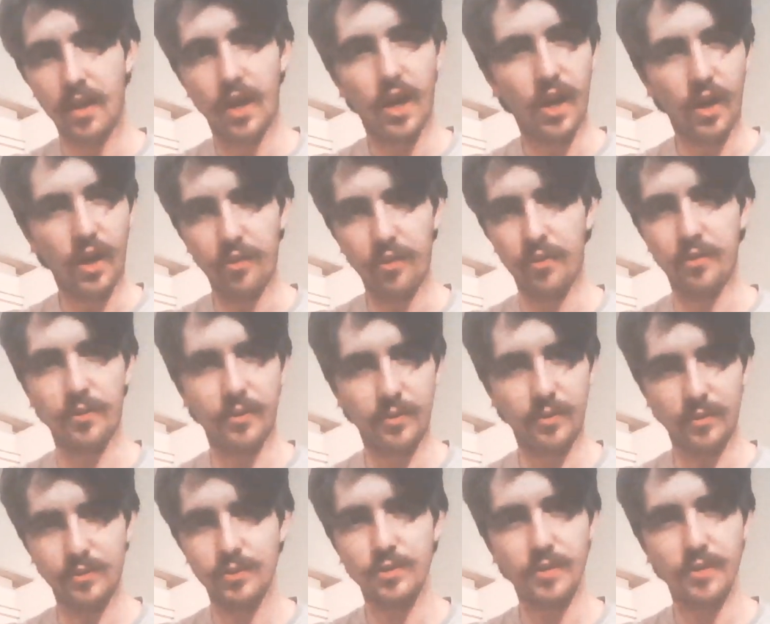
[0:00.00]

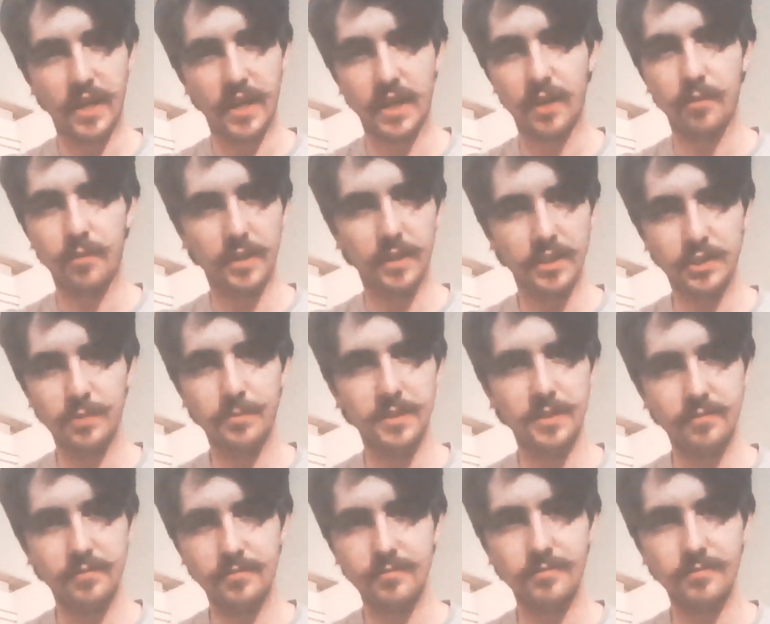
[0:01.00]
other training
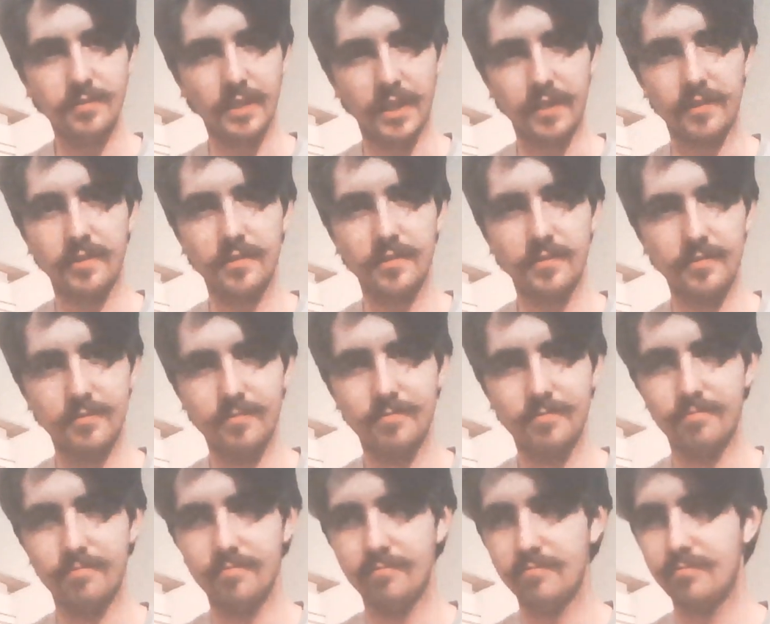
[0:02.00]
regimen, like
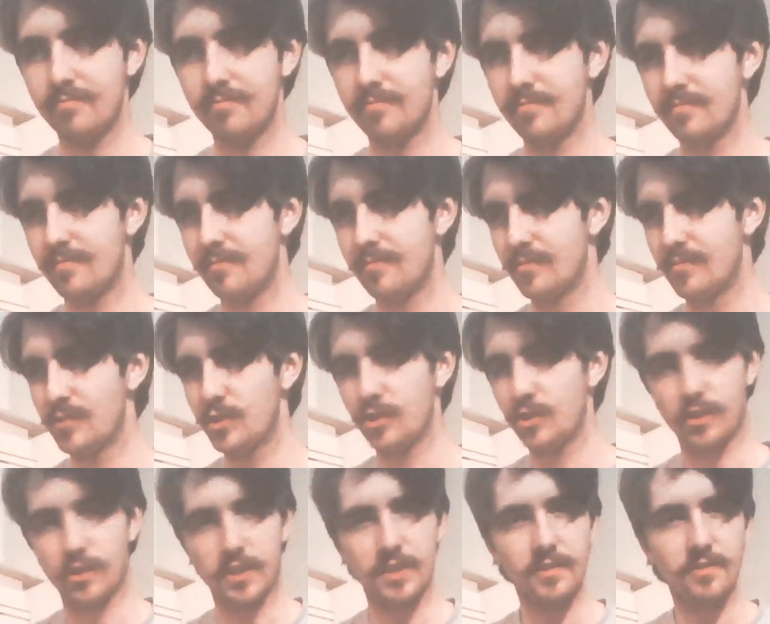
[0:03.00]

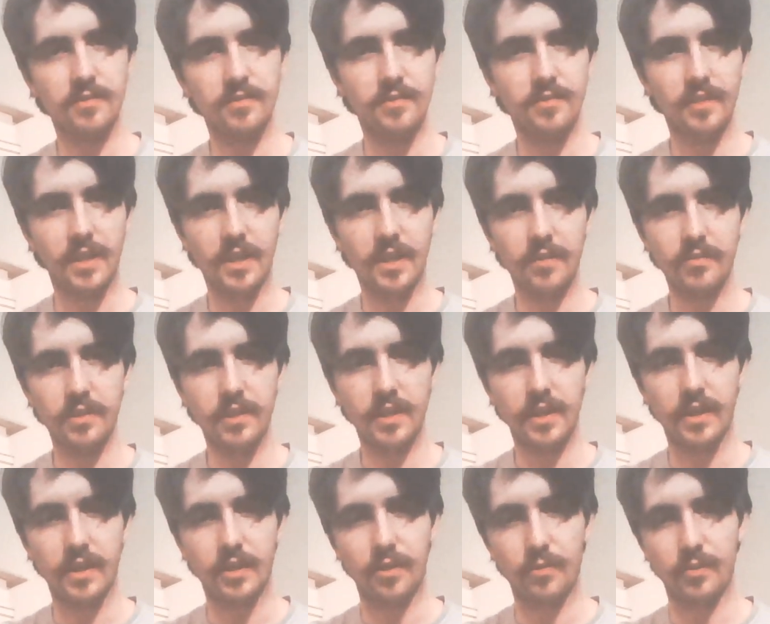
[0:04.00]
circuits and
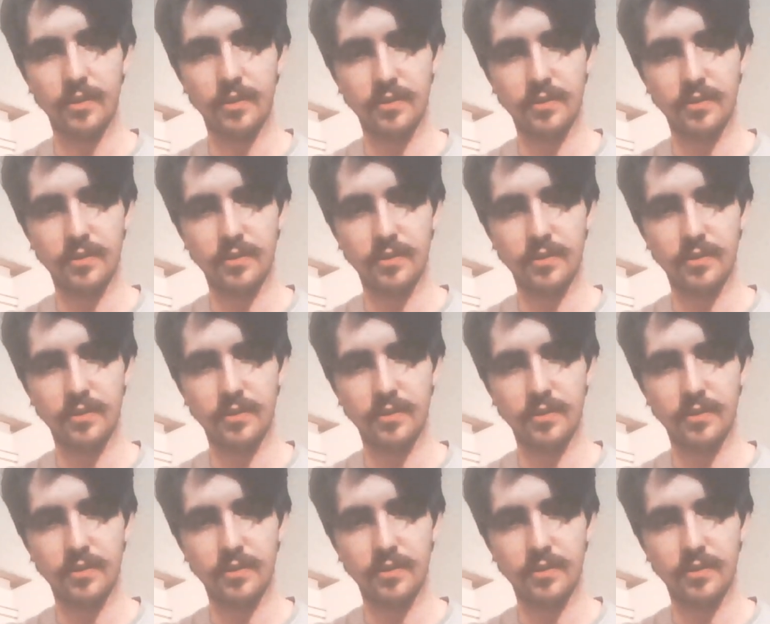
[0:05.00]
everything. I know that